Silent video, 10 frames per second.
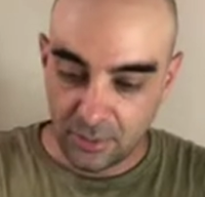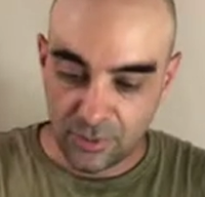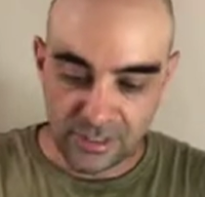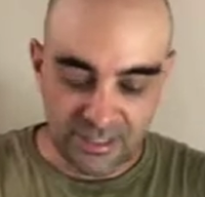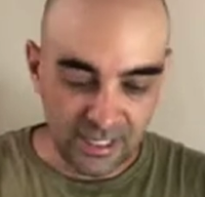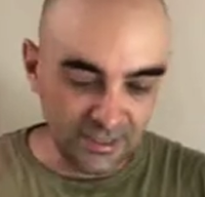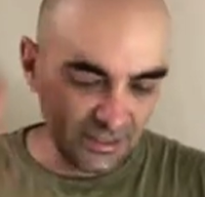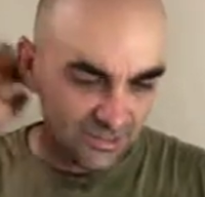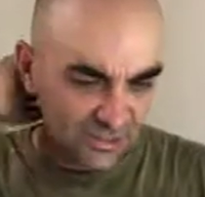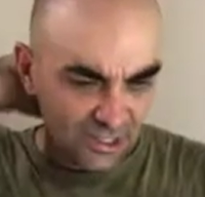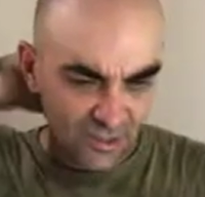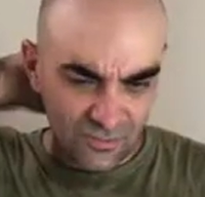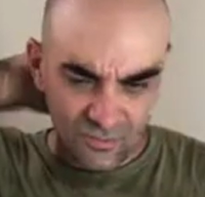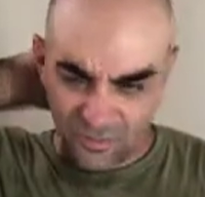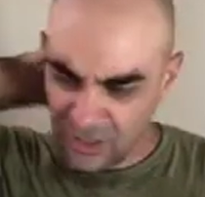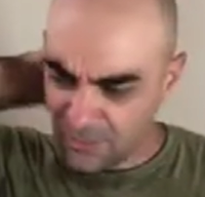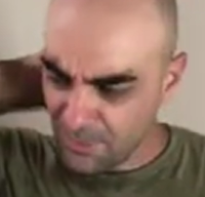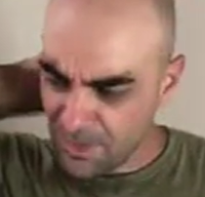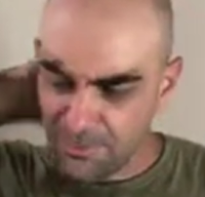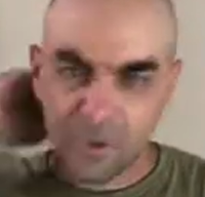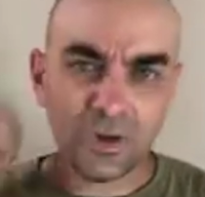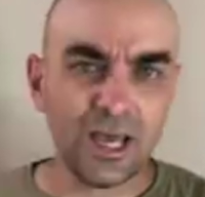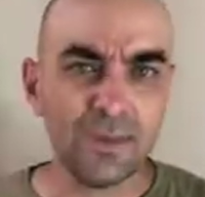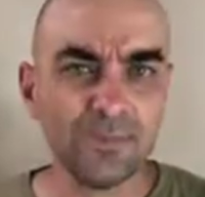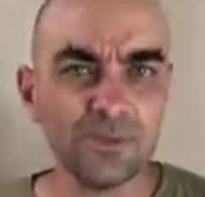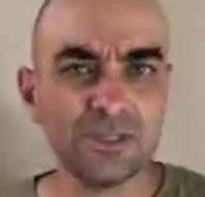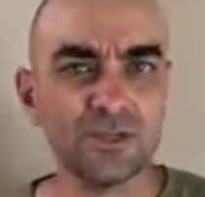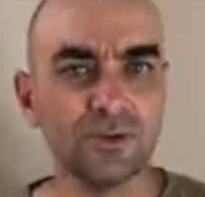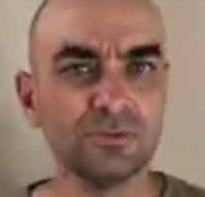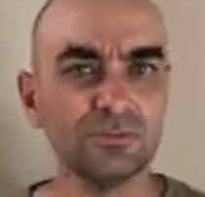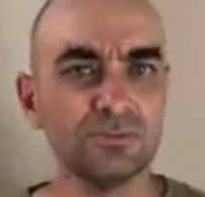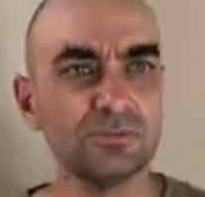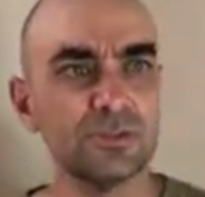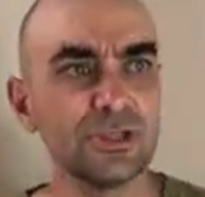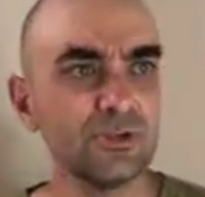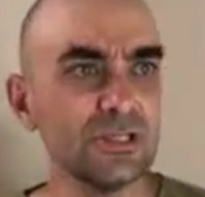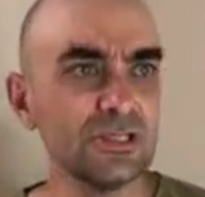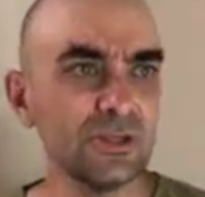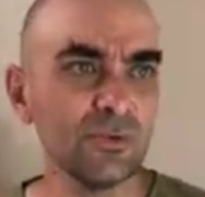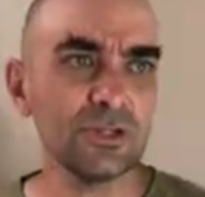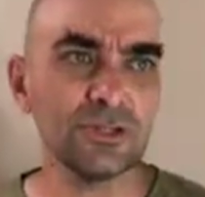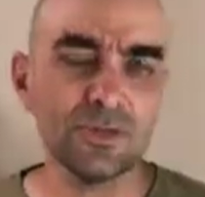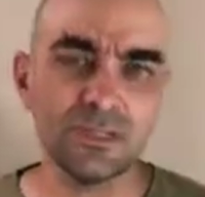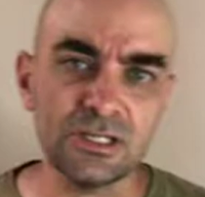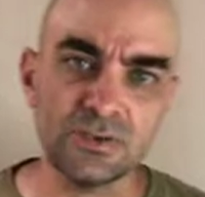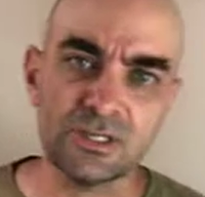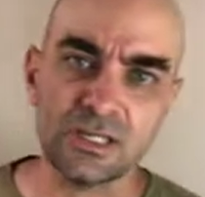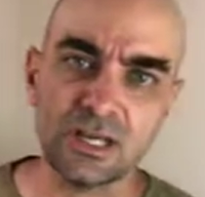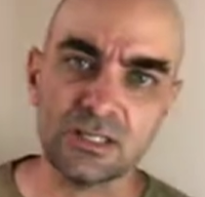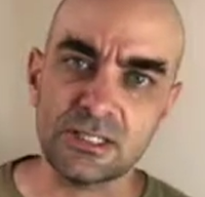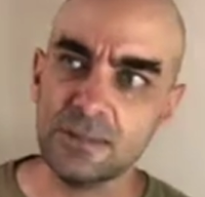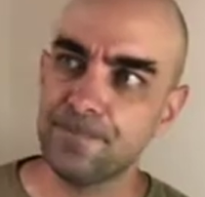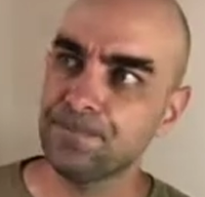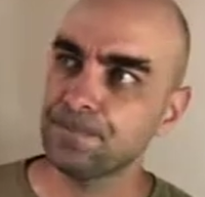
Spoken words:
with the second steep, because I don't really remember what happened with the snow teas and the wintertime teas with the second steep.